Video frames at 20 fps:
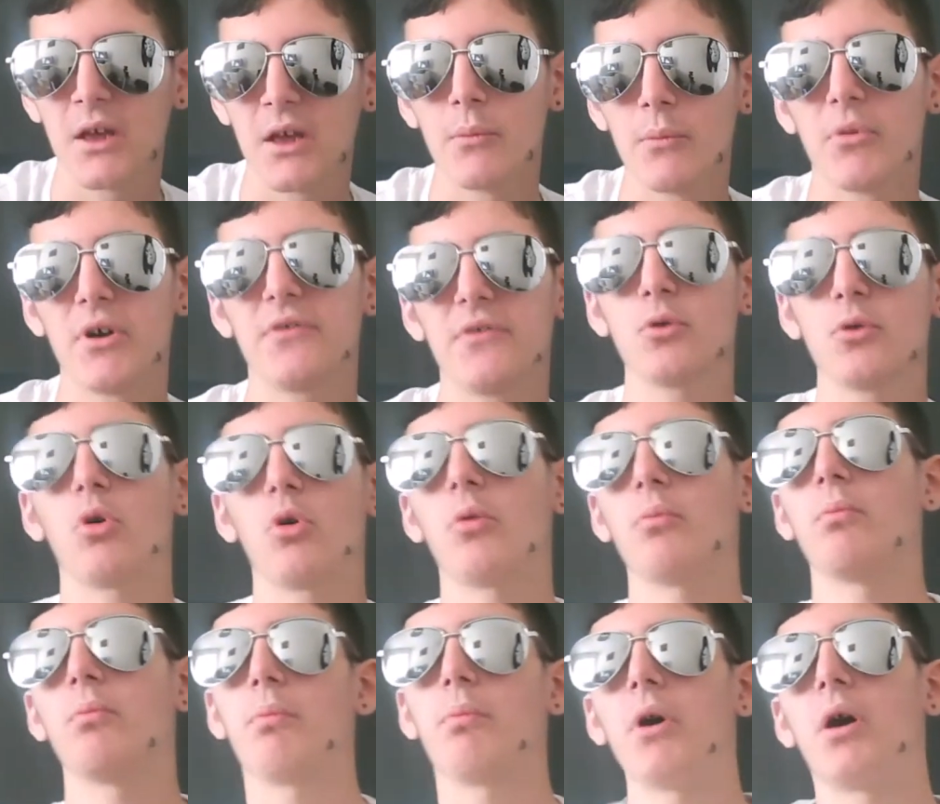But if you
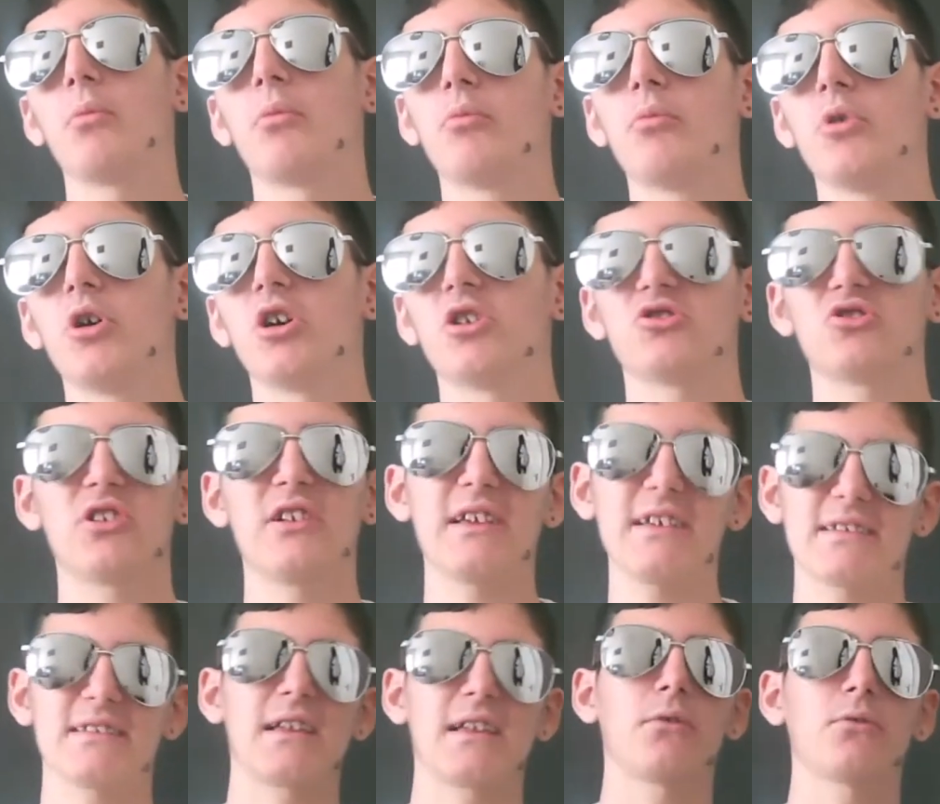want, buy merch,
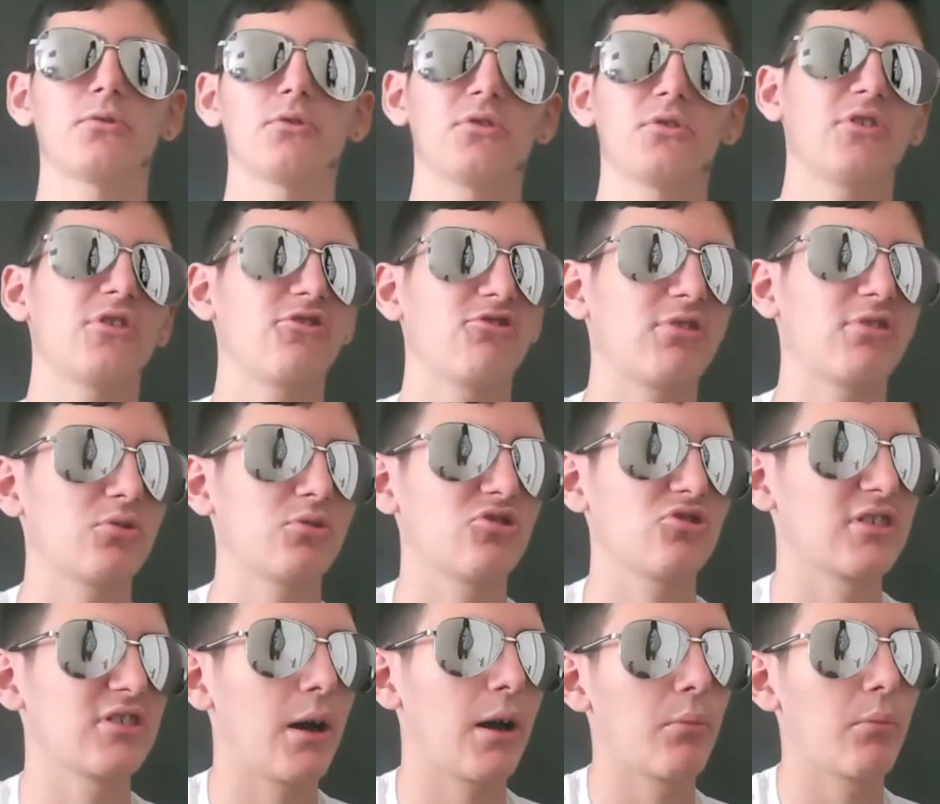links down in the description
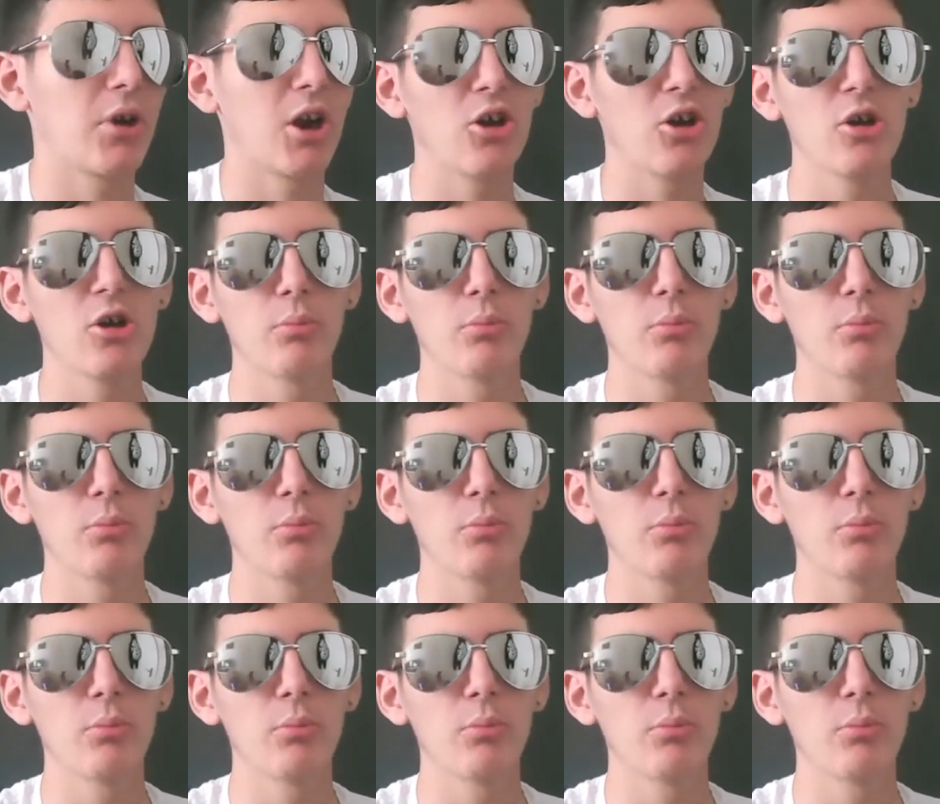down below.